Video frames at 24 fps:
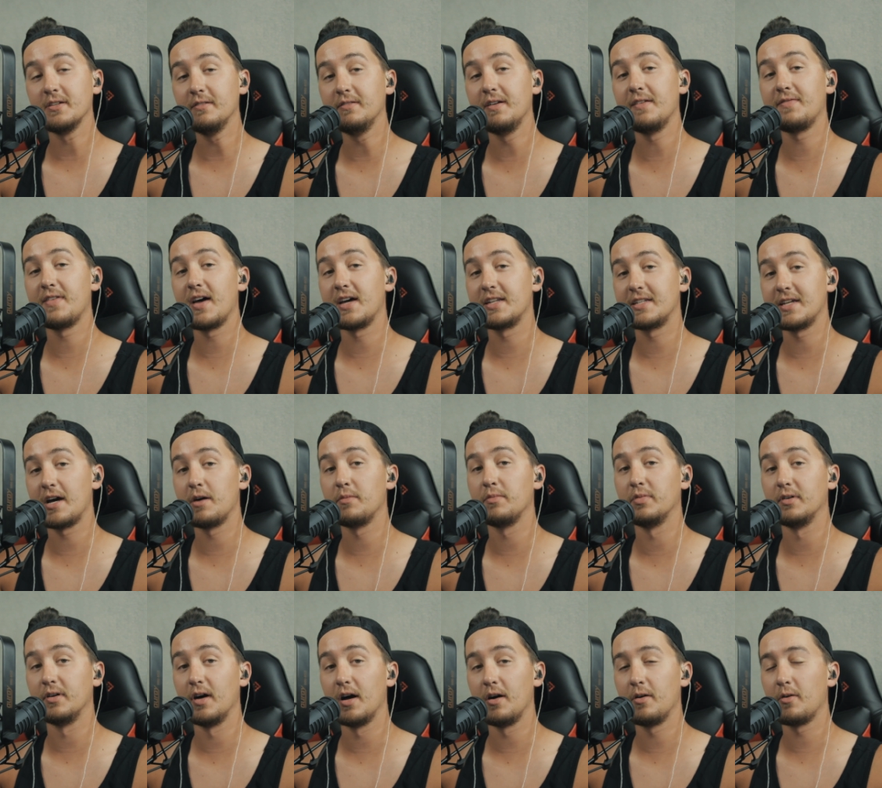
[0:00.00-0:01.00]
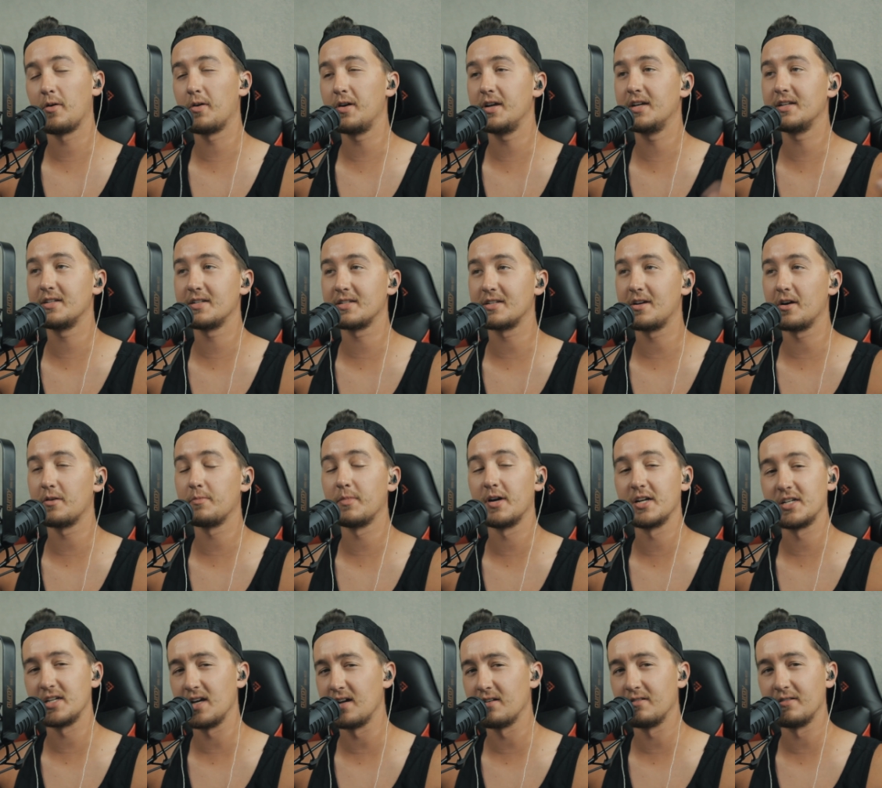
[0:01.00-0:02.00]
leave that down below, or you can just go to my
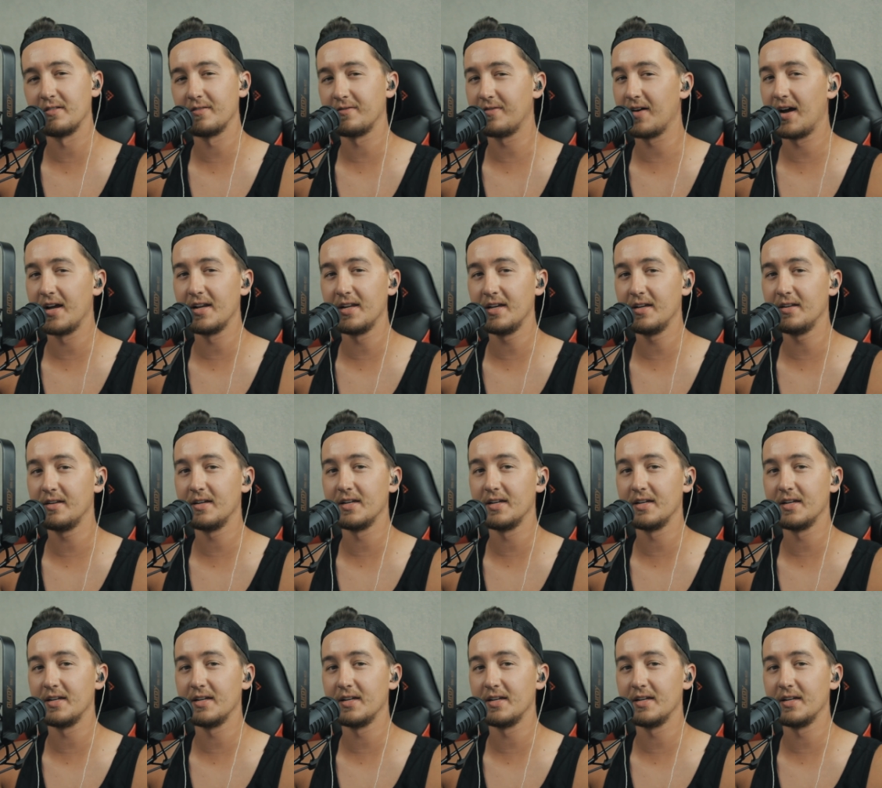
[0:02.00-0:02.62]
channel and find it.